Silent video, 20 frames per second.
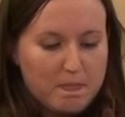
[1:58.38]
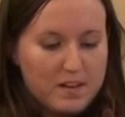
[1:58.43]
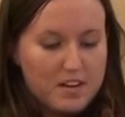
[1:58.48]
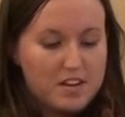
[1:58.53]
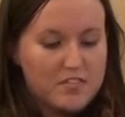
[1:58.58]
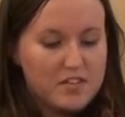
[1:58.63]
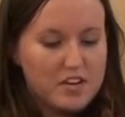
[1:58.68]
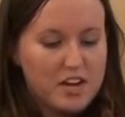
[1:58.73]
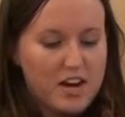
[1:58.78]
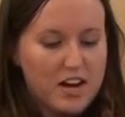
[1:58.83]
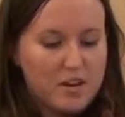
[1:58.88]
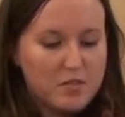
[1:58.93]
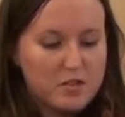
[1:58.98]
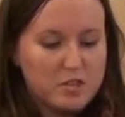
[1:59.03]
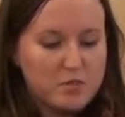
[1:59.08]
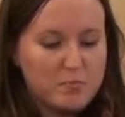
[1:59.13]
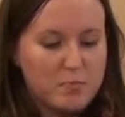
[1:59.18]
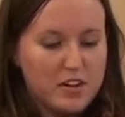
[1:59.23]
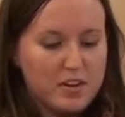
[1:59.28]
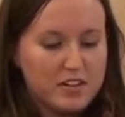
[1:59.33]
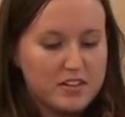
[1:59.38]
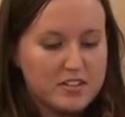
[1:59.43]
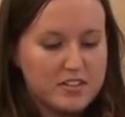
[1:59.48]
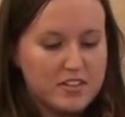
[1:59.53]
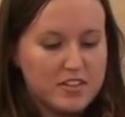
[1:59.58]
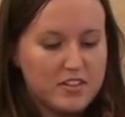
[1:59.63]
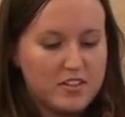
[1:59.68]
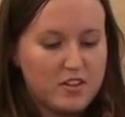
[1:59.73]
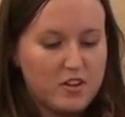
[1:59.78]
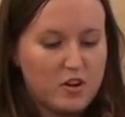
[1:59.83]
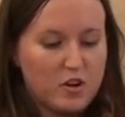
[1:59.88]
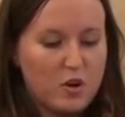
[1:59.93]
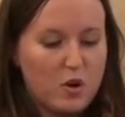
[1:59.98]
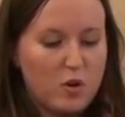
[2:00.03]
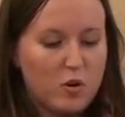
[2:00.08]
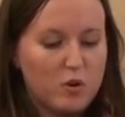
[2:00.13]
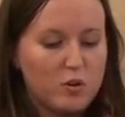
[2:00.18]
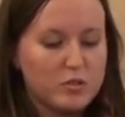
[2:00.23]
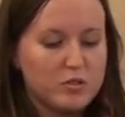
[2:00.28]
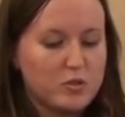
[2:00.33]
Even Irish monks in their
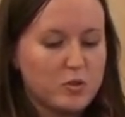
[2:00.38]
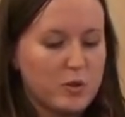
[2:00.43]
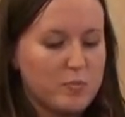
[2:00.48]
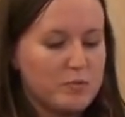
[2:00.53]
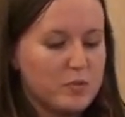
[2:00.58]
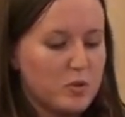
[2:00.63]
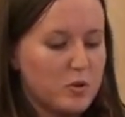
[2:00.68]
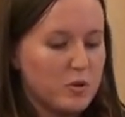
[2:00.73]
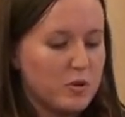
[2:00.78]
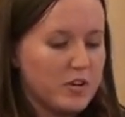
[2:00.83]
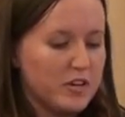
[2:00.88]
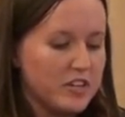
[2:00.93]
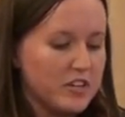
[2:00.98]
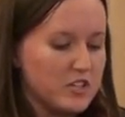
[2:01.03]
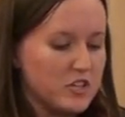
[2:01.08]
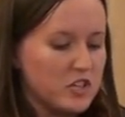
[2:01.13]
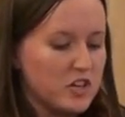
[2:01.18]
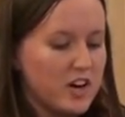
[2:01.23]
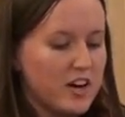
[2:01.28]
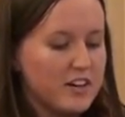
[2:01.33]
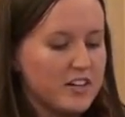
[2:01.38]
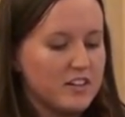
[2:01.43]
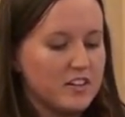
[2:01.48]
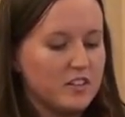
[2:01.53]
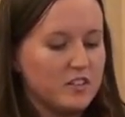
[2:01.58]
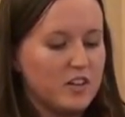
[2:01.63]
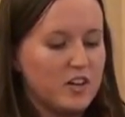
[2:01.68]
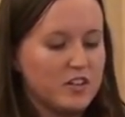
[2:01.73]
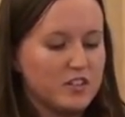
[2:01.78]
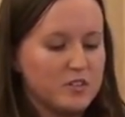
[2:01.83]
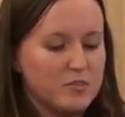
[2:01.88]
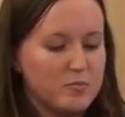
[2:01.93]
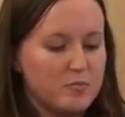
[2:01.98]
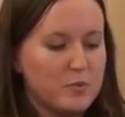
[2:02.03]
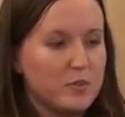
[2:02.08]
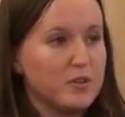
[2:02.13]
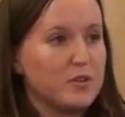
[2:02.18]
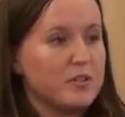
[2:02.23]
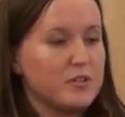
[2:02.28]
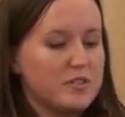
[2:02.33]
cold scriptoria jotted along the
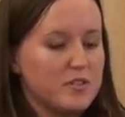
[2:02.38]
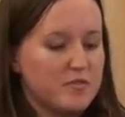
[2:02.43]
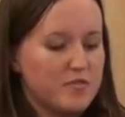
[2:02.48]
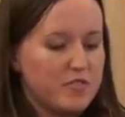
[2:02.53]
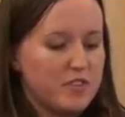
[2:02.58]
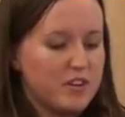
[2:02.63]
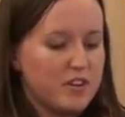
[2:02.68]
borders of